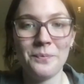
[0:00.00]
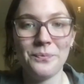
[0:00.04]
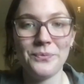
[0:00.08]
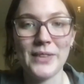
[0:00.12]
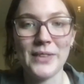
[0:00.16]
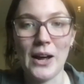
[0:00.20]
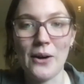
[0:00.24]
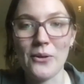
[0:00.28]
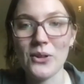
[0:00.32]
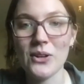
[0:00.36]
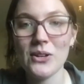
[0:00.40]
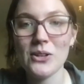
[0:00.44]

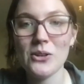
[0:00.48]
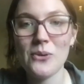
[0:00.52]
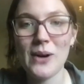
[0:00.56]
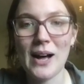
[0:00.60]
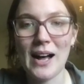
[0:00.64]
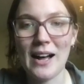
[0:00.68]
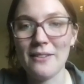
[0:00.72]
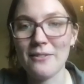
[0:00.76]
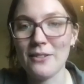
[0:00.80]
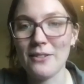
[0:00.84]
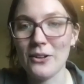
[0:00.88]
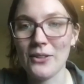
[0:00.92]
Now that you
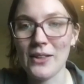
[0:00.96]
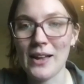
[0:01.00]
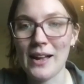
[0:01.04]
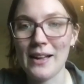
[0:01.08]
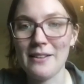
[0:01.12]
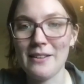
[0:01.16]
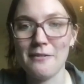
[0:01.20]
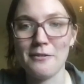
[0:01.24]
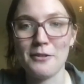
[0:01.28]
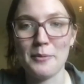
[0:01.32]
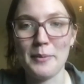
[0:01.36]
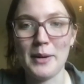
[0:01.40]
have all
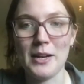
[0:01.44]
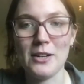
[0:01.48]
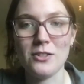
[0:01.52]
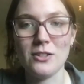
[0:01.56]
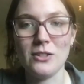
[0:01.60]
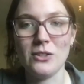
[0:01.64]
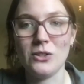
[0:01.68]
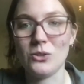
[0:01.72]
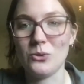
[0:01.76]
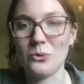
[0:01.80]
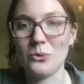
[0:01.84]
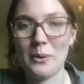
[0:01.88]
that
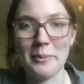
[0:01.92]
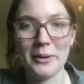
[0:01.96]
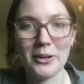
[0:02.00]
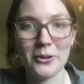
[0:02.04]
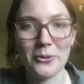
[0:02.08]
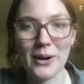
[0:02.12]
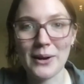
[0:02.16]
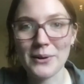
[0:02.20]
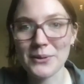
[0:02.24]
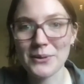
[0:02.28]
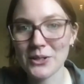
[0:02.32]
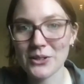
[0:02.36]
information swimming
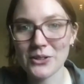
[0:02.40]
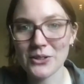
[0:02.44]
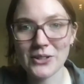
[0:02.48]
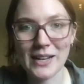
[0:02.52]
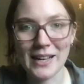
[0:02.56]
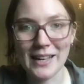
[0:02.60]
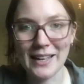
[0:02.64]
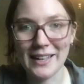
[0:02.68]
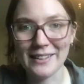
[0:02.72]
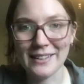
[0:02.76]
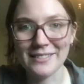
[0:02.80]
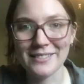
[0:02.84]
around in your
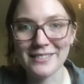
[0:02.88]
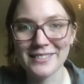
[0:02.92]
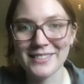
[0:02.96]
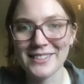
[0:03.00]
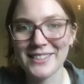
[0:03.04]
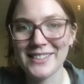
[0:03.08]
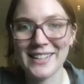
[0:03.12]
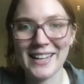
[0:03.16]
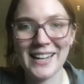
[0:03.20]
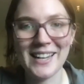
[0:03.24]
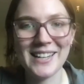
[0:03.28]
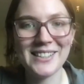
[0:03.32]
head,
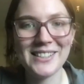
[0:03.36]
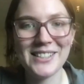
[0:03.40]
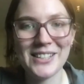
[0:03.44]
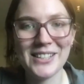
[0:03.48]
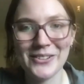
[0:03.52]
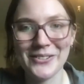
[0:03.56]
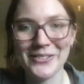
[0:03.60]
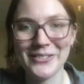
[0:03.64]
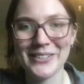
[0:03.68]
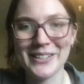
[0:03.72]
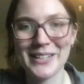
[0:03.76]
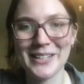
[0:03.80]
stay
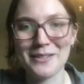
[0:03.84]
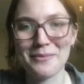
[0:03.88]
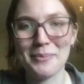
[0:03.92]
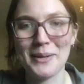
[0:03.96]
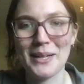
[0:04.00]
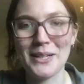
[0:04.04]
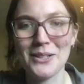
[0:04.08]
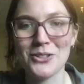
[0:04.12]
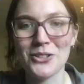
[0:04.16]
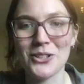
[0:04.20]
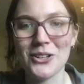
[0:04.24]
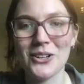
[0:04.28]
tuned and
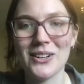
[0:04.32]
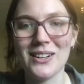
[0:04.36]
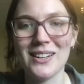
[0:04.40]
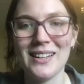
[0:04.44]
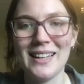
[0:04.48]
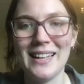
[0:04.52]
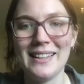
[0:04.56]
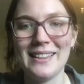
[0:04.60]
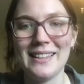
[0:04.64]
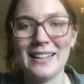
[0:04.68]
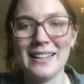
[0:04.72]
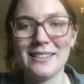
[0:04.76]
be sure to
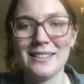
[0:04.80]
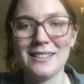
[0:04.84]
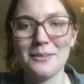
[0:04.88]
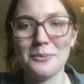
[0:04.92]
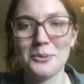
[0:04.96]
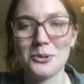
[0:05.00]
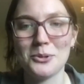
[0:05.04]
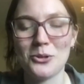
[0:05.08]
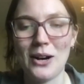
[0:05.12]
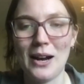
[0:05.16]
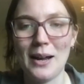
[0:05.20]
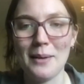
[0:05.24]
hit that
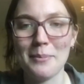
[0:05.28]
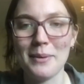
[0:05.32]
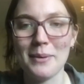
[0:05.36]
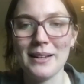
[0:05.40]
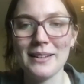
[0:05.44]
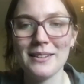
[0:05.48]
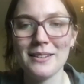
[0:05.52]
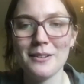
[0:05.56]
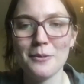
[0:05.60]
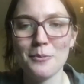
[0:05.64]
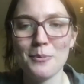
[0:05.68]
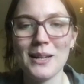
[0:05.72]
subscribe
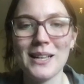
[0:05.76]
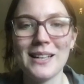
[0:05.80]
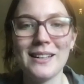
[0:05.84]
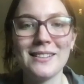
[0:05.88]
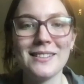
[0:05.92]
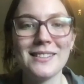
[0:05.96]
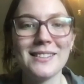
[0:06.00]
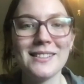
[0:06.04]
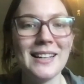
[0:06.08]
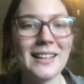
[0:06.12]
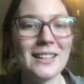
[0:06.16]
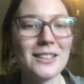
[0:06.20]
button
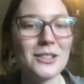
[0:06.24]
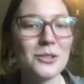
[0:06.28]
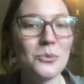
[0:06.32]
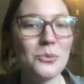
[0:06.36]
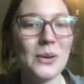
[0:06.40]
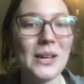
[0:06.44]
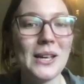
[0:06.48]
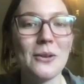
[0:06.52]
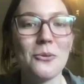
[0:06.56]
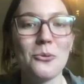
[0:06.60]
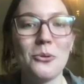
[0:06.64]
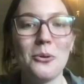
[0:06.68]
because next
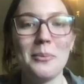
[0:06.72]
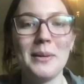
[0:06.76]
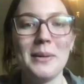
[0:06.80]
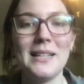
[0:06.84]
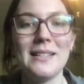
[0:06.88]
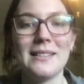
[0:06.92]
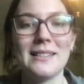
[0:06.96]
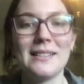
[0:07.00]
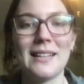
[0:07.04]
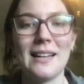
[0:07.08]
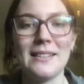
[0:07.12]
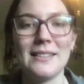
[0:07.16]
week we'll be
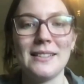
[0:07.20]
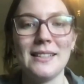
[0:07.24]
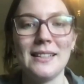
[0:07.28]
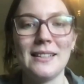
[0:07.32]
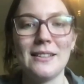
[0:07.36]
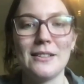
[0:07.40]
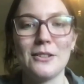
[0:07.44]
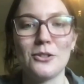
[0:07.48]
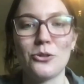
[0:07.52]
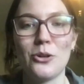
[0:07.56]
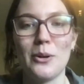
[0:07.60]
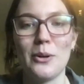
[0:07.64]
discussing
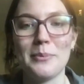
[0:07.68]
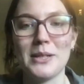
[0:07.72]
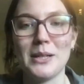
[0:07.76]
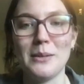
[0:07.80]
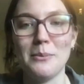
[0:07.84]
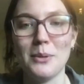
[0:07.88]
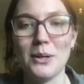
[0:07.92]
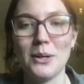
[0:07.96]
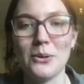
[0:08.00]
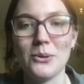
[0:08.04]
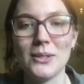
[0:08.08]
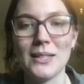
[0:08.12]
the
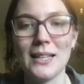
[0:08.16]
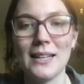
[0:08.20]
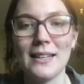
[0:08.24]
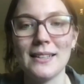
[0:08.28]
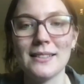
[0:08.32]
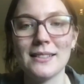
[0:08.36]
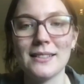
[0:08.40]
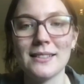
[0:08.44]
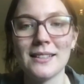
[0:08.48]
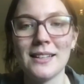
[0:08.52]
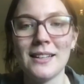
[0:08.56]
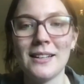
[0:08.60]
scripting
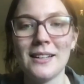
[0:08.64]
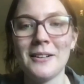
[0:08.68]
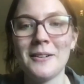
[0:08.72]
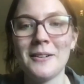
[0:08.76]
process.